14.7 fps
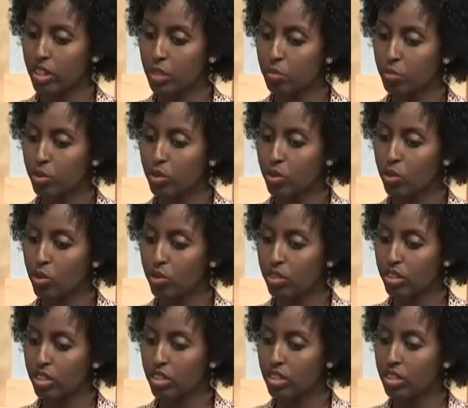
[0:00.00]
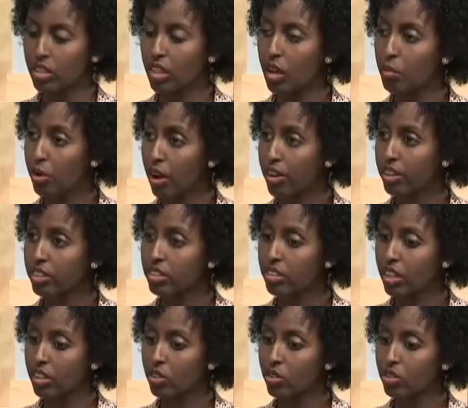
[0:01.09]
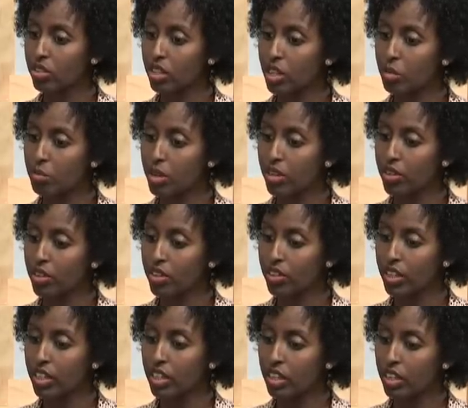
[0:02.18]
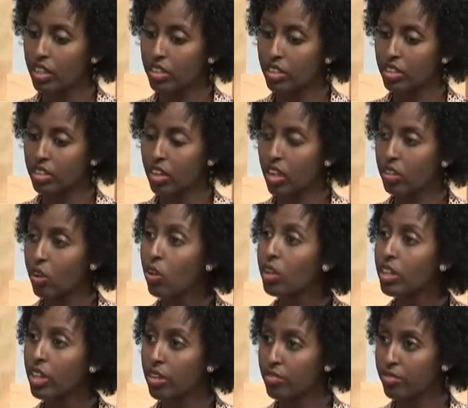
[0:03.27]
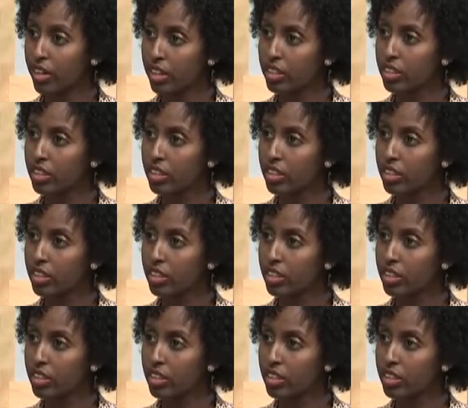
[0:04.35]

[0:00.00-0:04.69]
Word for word: is putting on these uh, products that contain mercury, it does not only affect